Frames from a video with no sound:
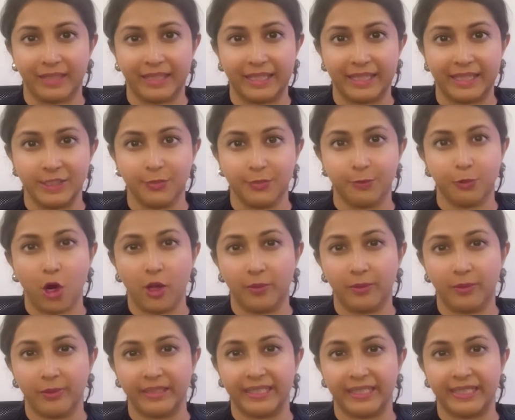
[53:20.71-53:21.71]
is
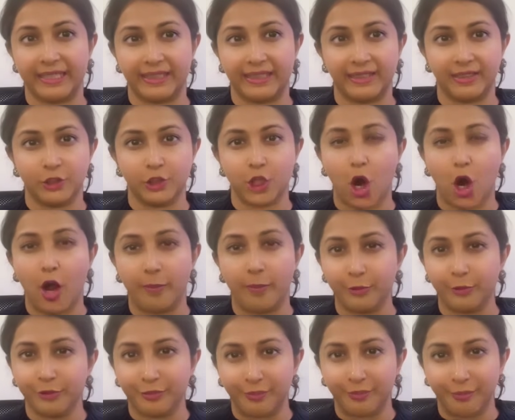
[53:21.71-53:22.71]
probably top
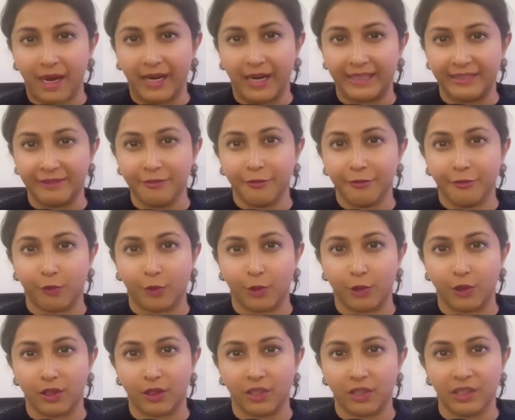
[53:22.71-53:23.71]
of mind
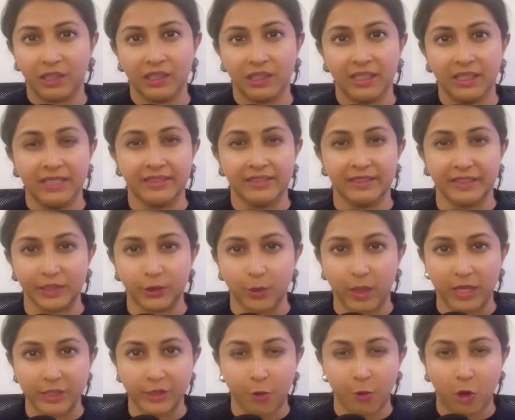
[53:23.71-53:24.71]
for the
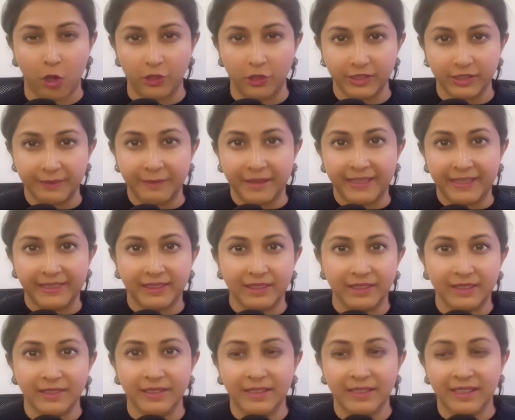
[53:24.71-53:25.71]
US
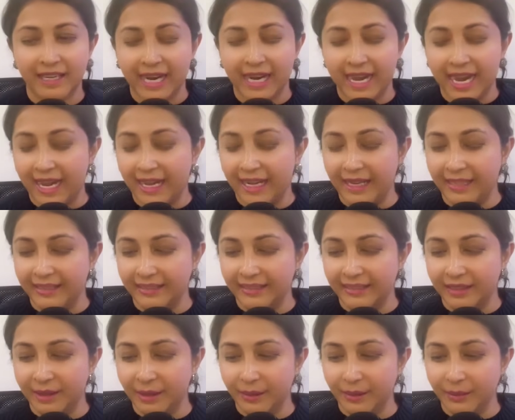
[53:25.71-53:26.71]
policymaker.
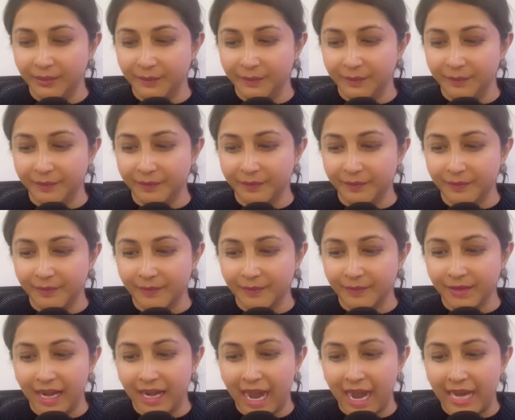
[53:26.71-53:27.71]
And
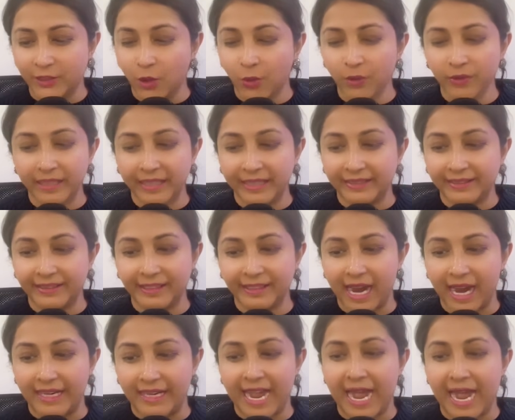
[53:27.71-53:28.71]
I don't think that
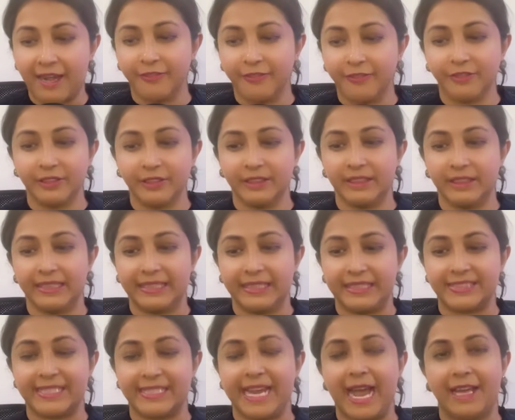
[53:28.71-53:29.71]
I have an
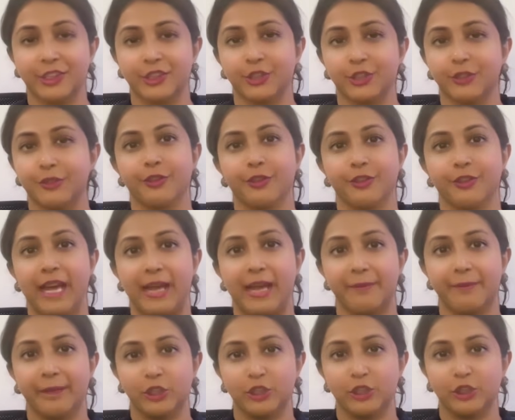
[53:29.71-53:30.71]
easy answer for
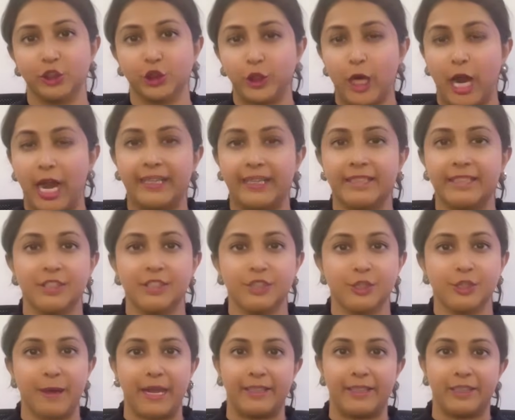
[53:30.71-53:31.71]
that, because
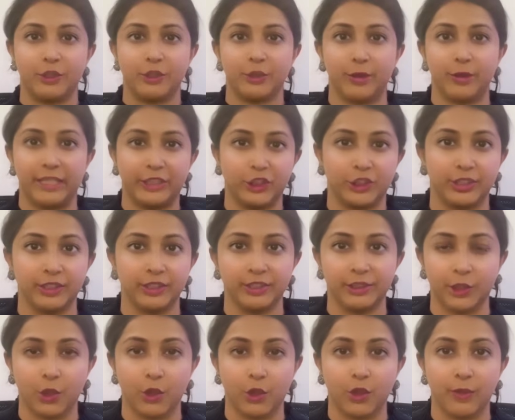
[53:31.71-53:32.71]
China's penetration in
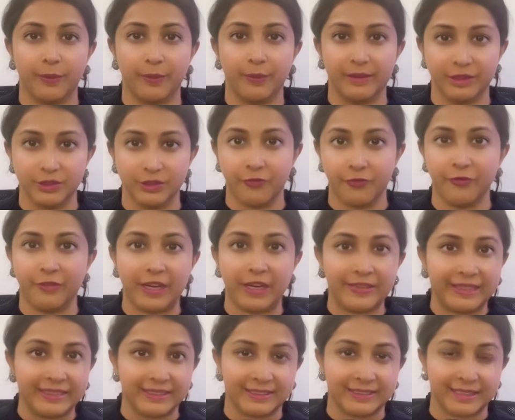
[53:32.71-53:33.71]
Europe is
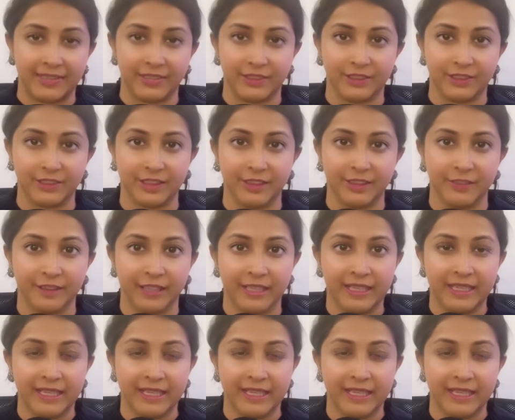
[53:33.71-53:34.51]
very extensive.